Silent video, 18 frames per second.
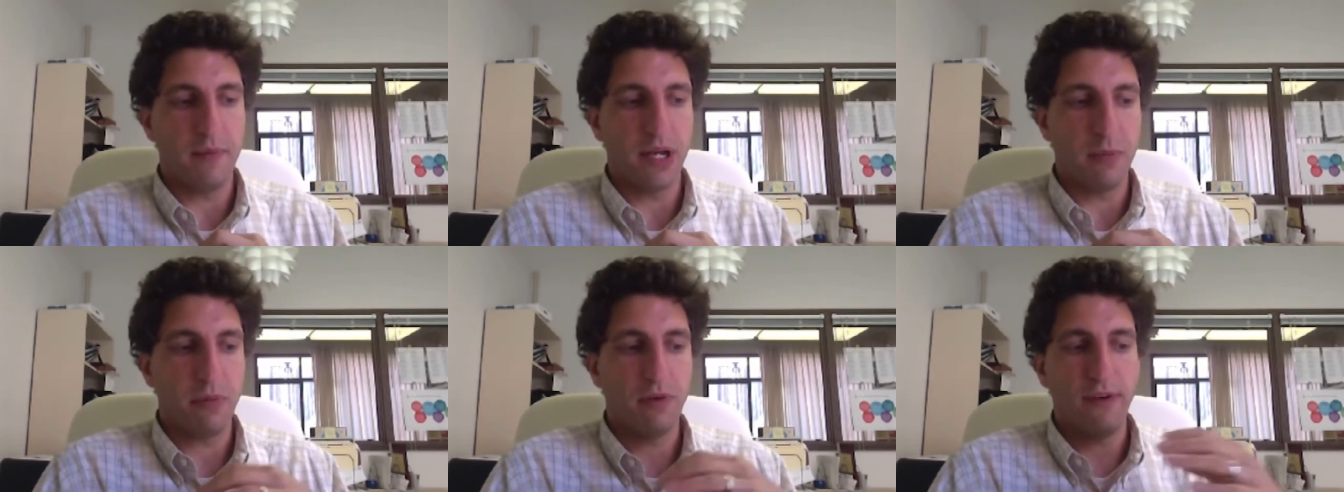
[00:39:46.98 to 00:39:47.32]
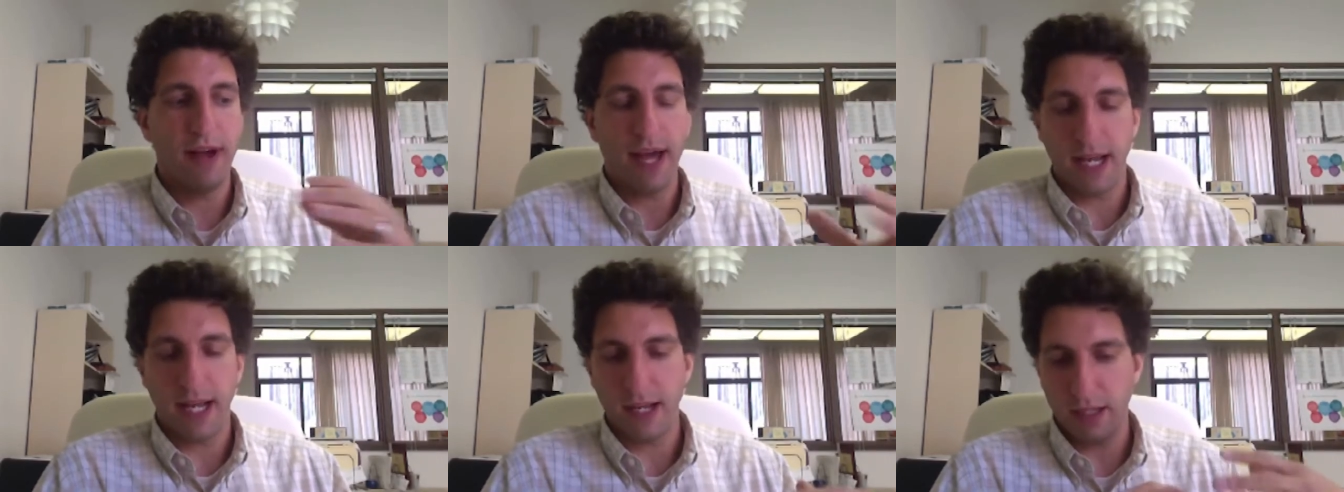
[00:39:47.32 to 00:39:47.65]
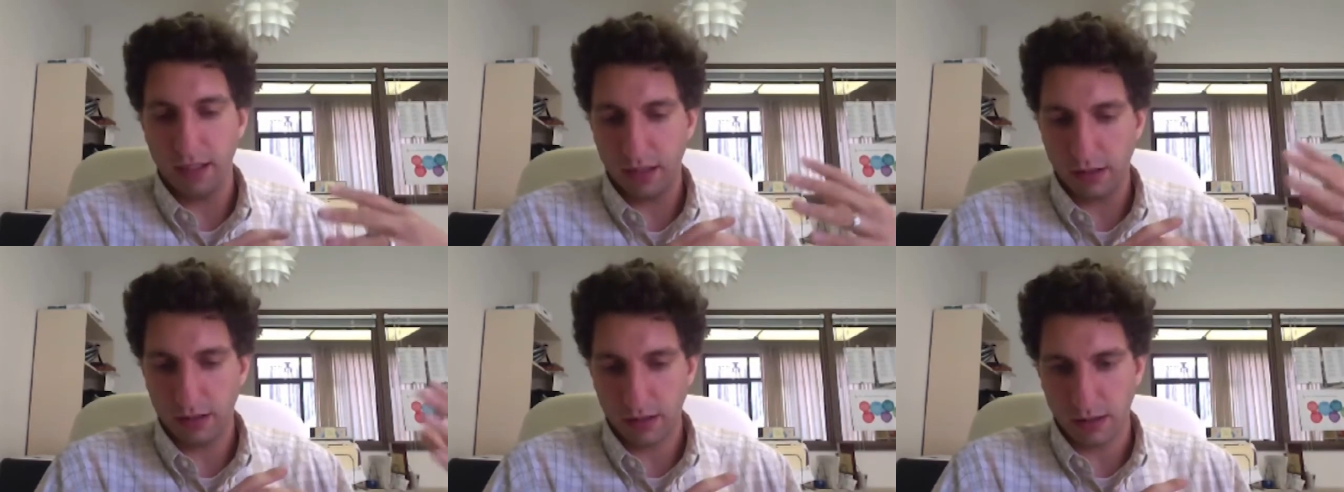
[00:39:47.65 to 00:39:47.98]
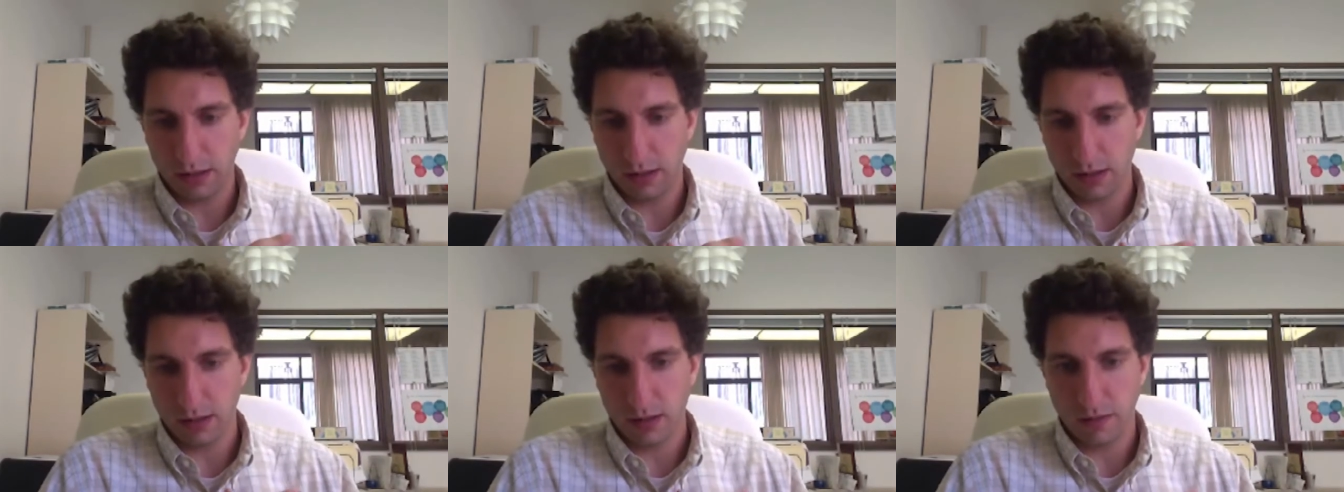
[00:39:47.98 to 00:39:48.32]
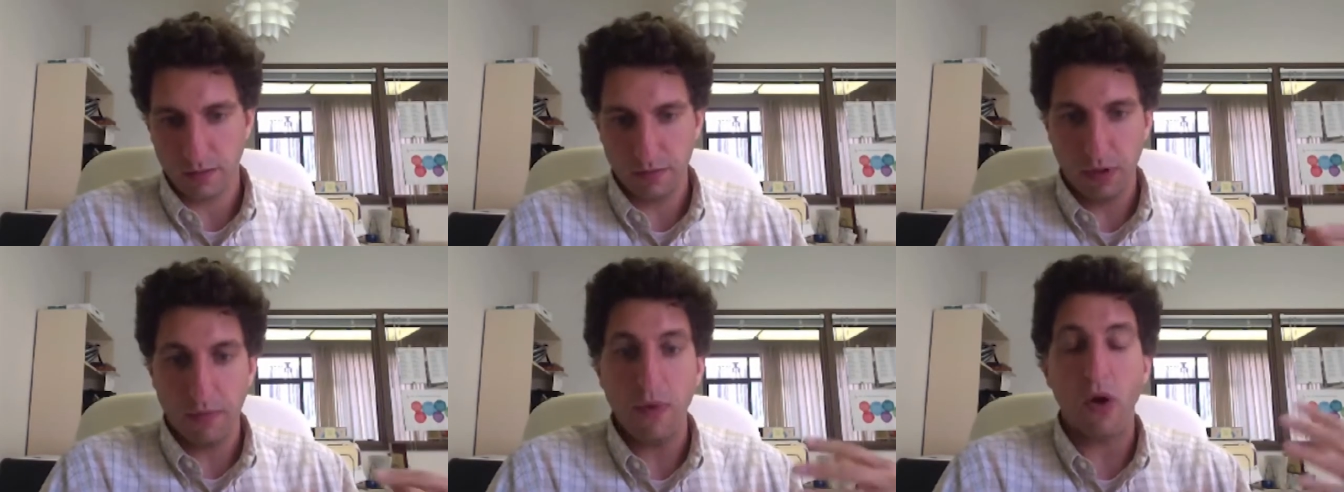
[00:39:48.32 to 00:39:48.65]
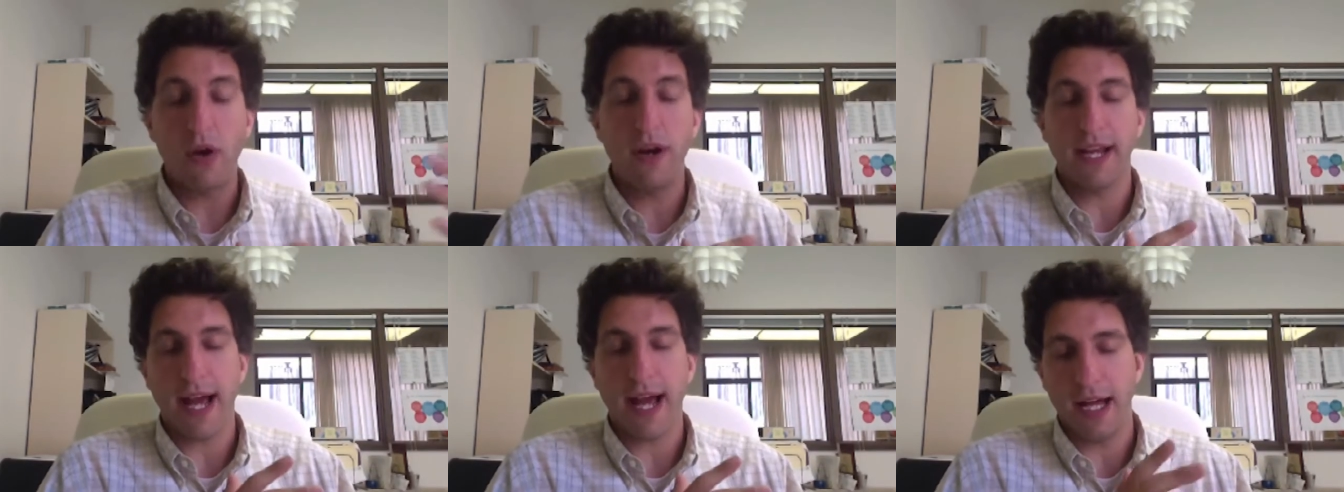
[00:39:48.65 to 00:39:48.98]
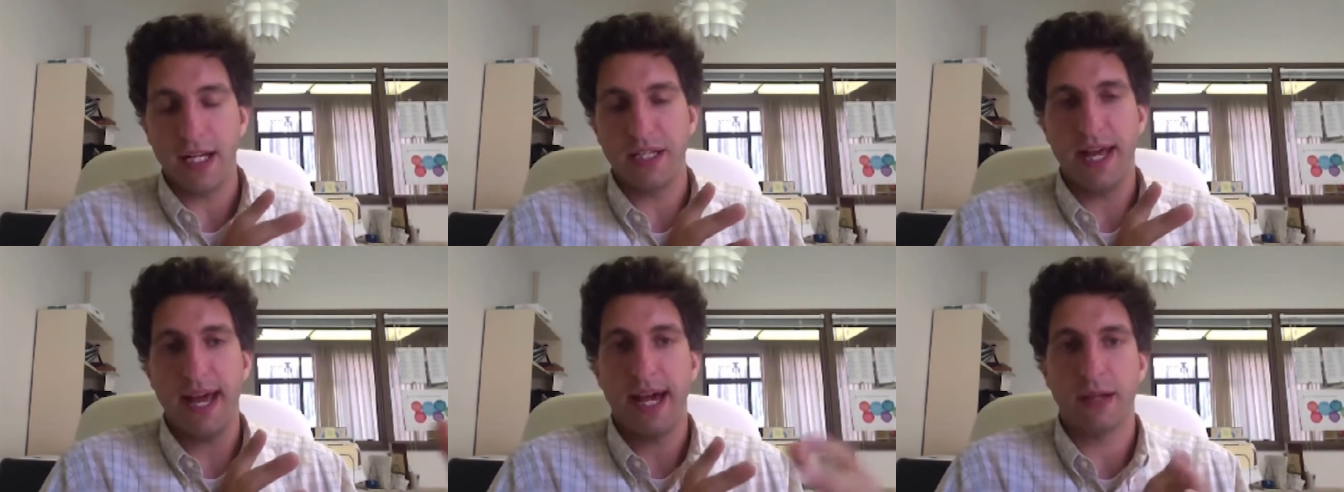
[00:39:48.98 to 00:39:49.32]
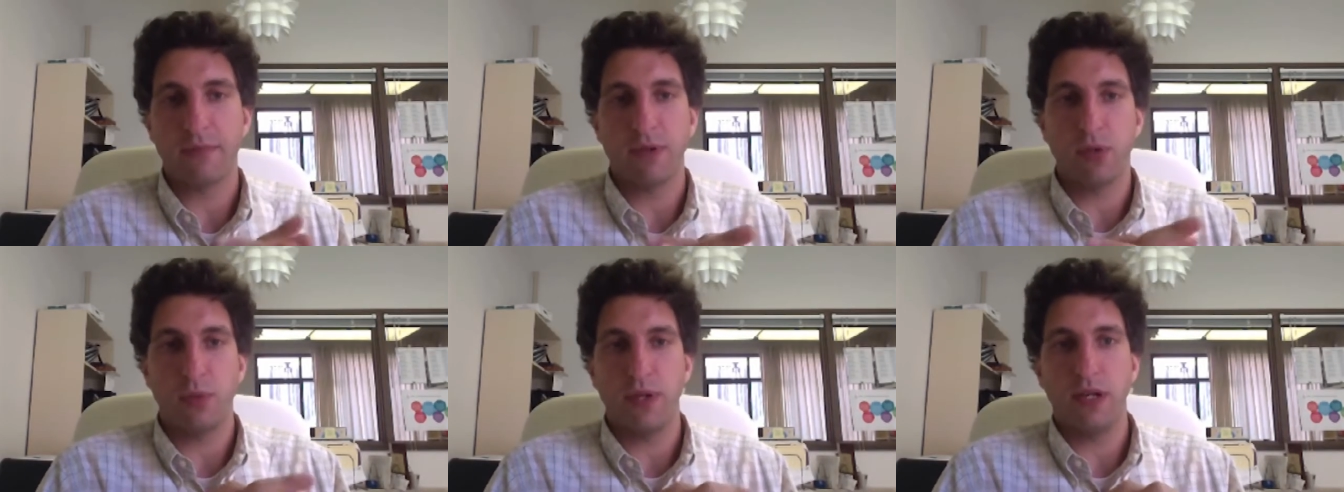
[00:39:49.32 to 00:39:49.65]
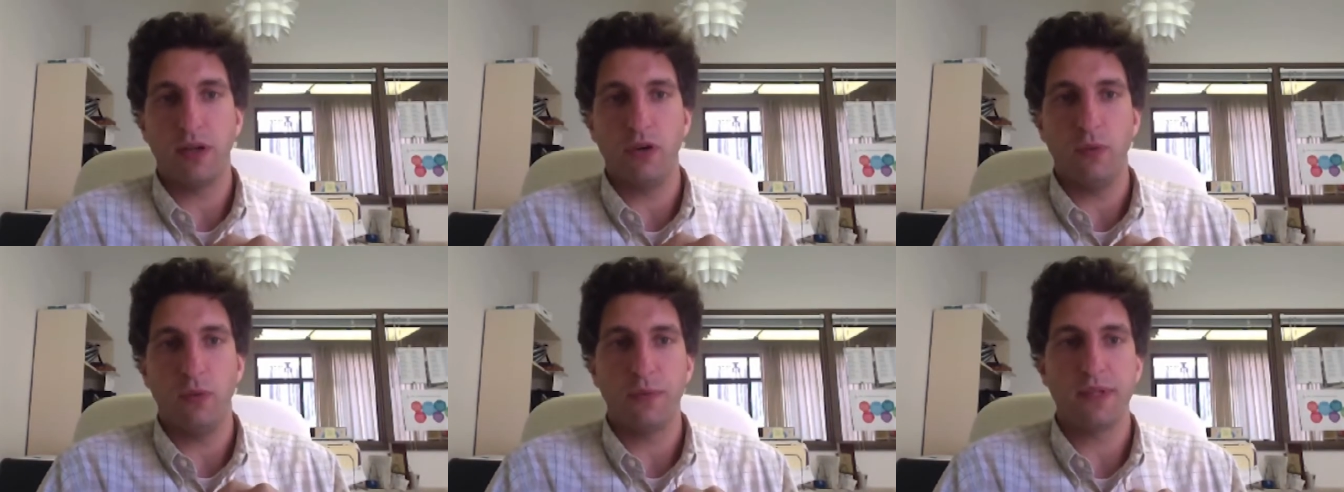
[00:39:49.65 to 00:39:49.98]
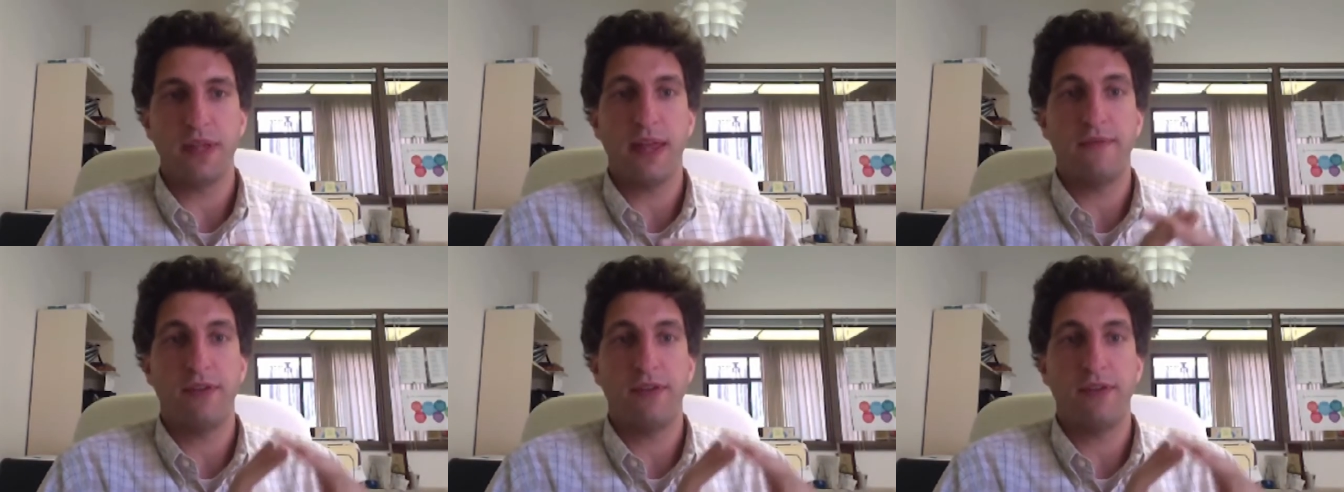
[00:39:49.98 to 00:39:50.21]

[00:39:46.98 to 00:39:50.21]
You know, promoting contact between groups so they